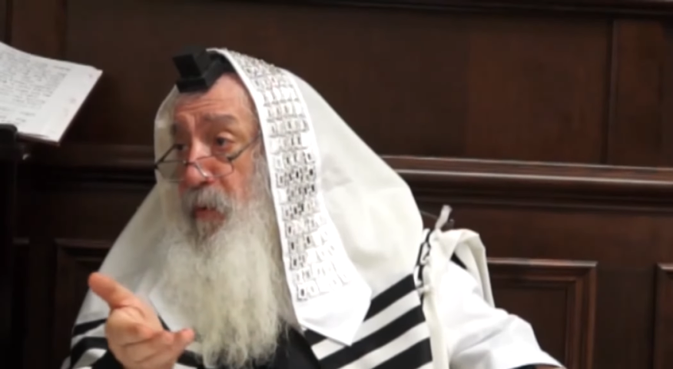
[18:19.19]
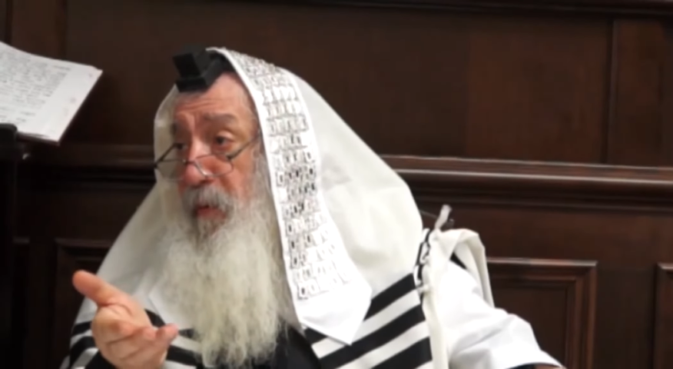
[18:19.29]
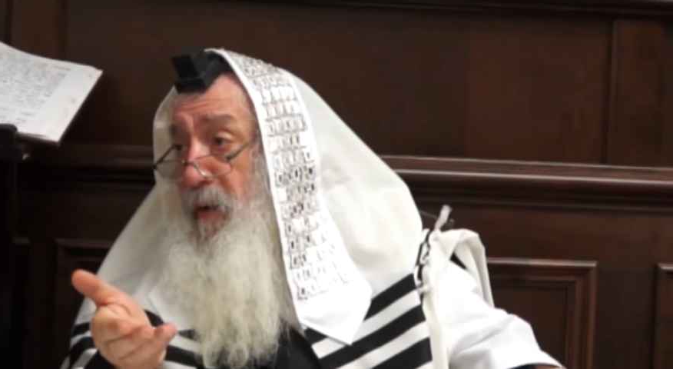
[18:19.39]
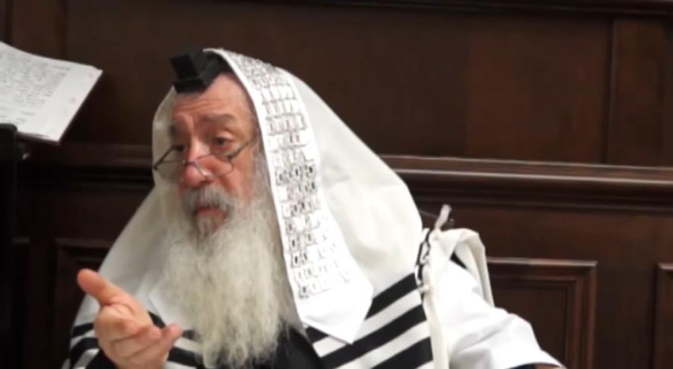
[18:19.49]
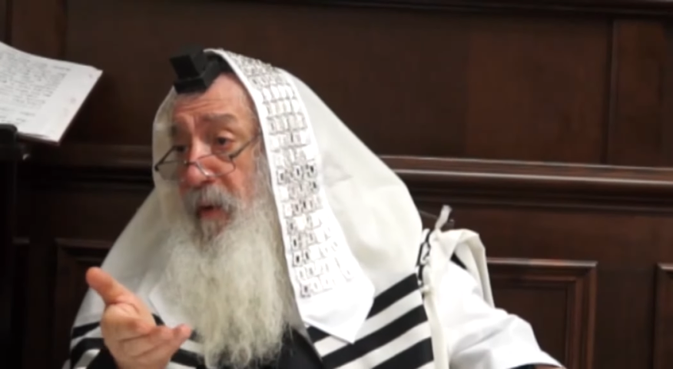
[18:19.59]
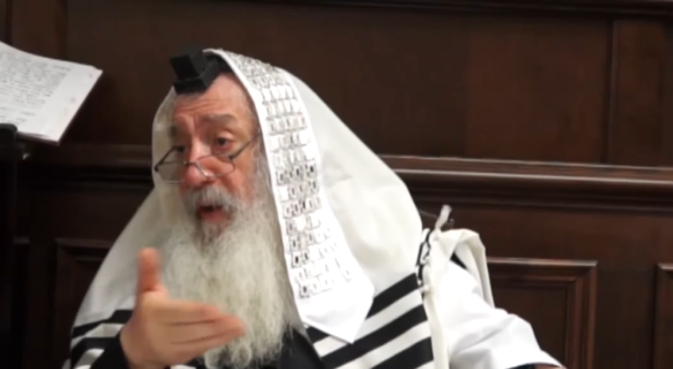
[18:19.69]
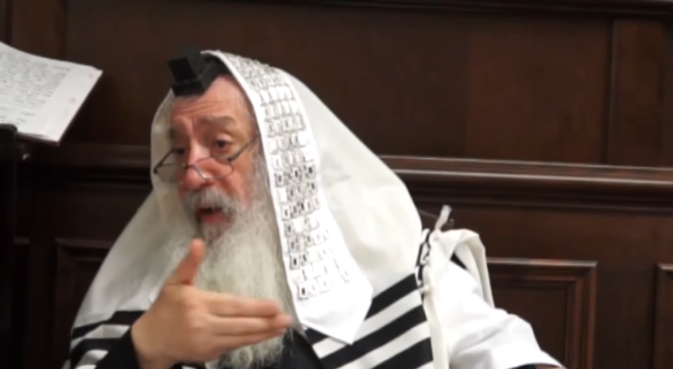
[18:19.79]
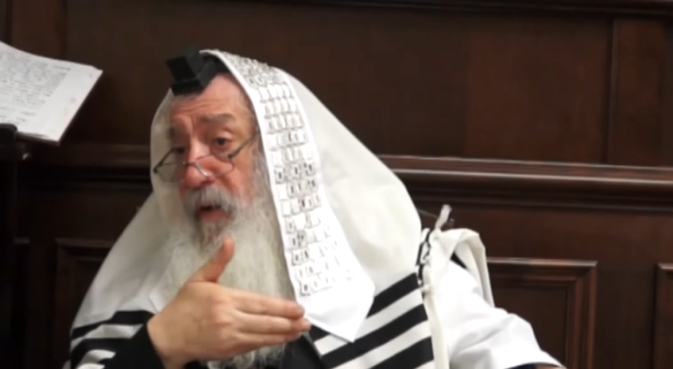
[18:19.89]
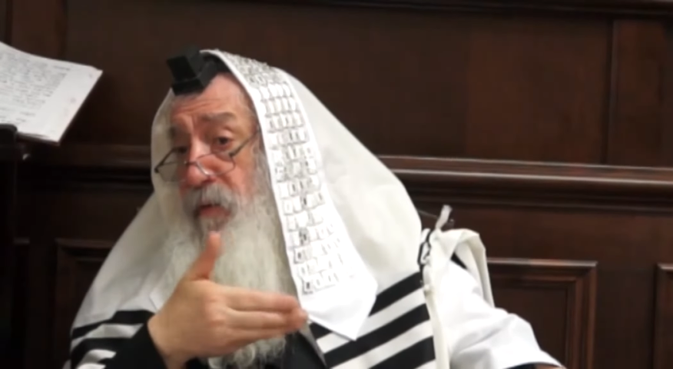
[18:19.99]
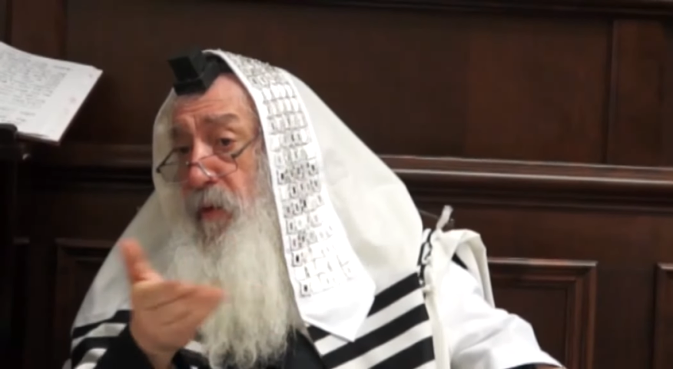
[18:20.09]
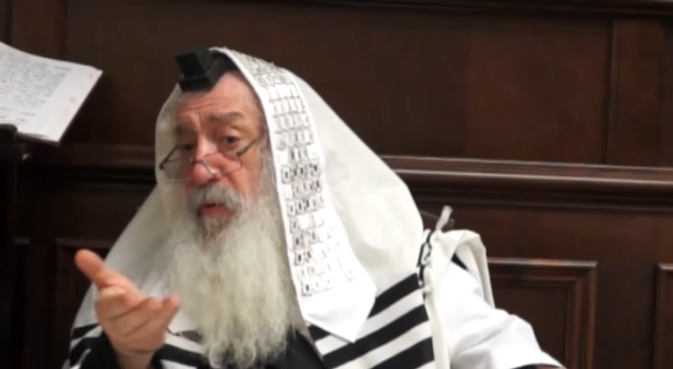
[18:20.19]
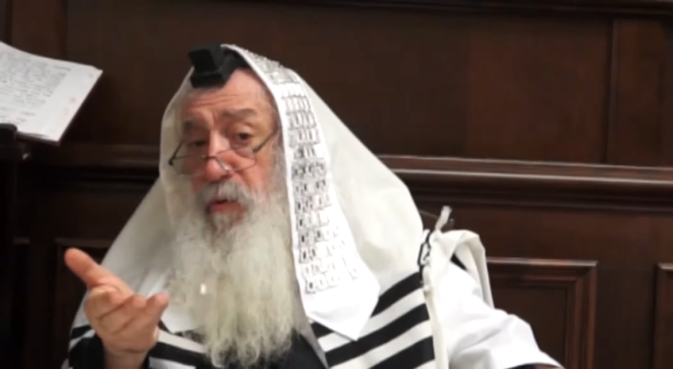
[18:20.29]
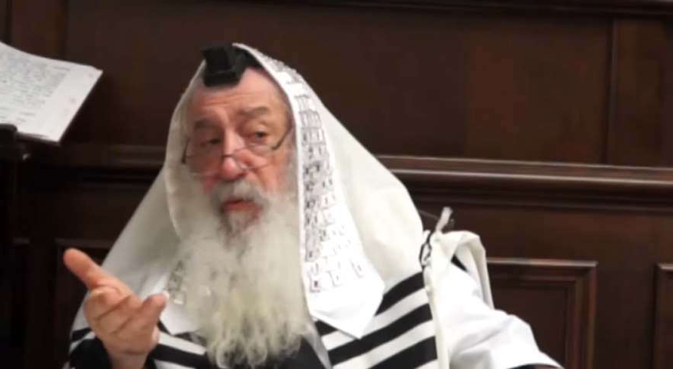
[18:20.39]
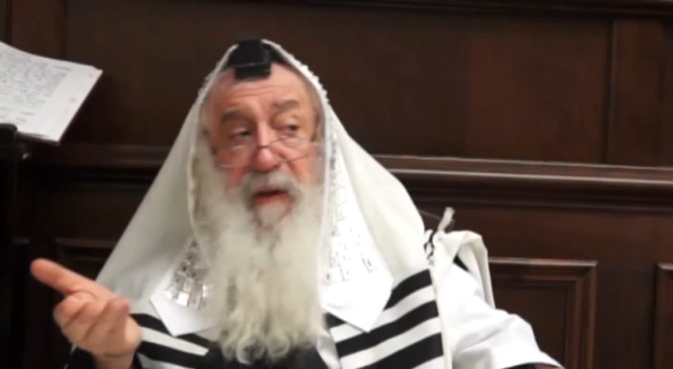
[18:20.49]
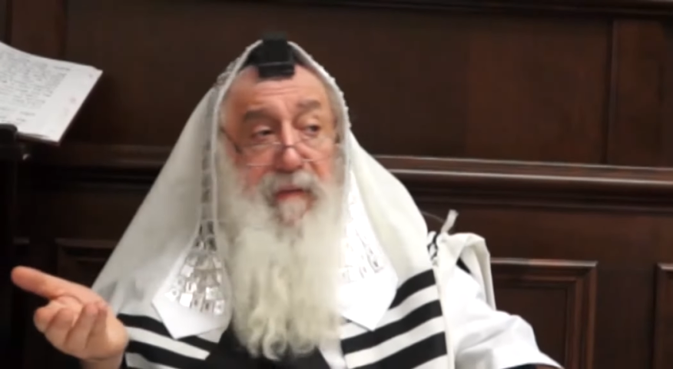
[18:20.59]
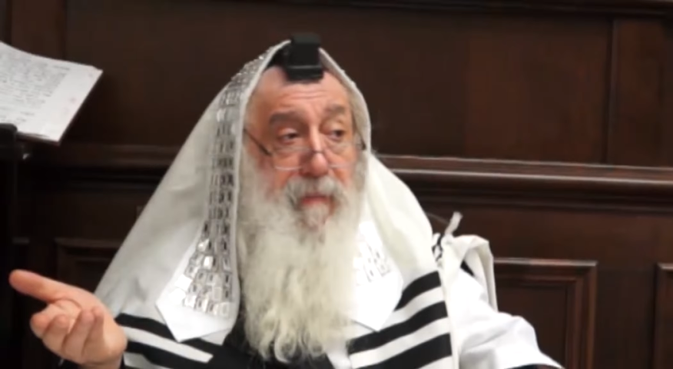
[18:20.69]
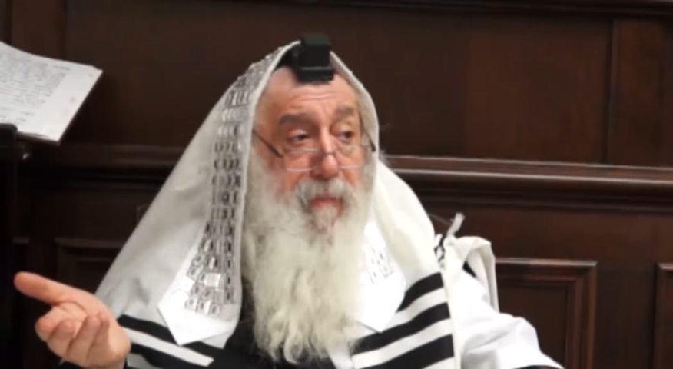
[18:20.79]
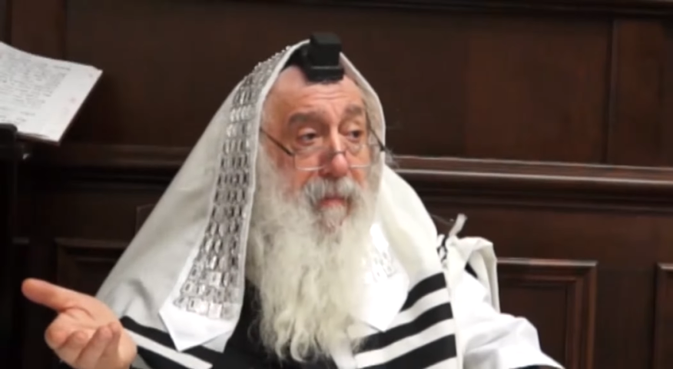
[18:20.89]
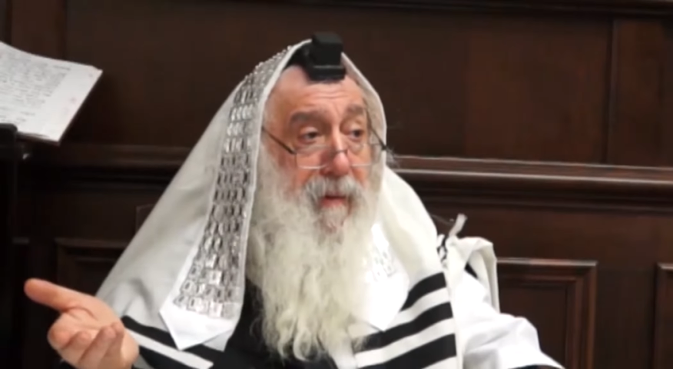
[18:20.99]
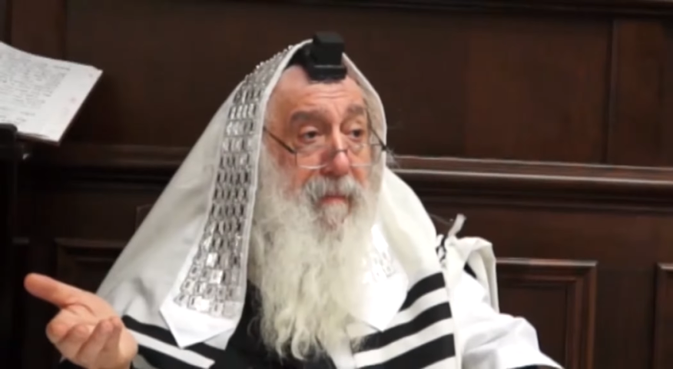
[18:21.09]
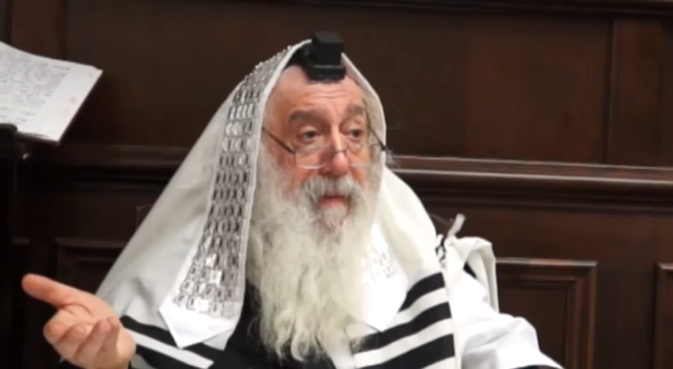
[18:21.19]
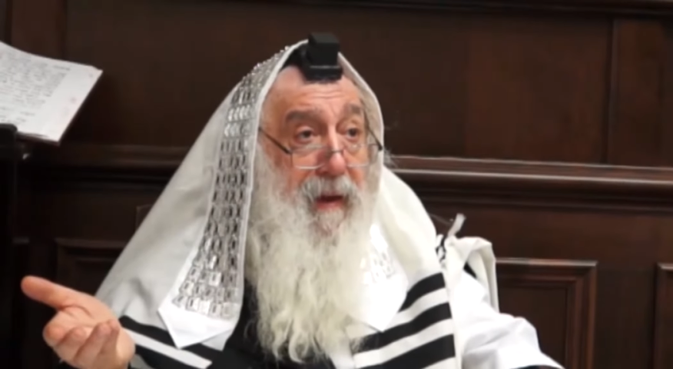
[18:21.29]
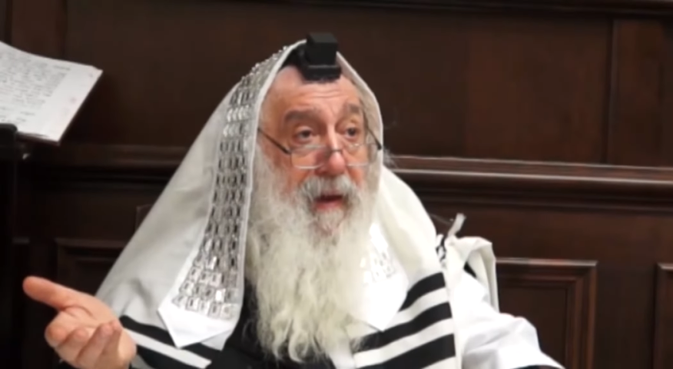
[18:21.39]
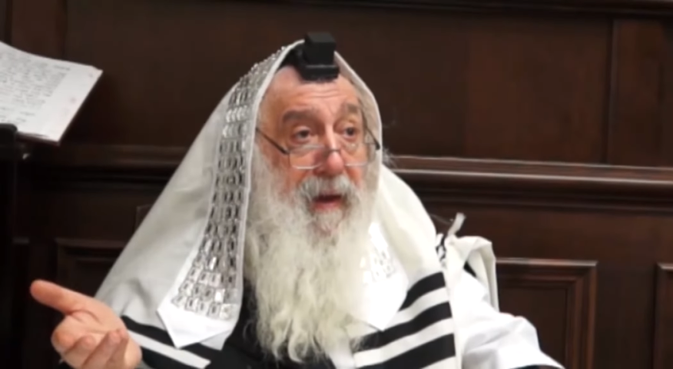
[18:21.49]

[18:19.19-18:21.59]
problem, I search why I have the problem.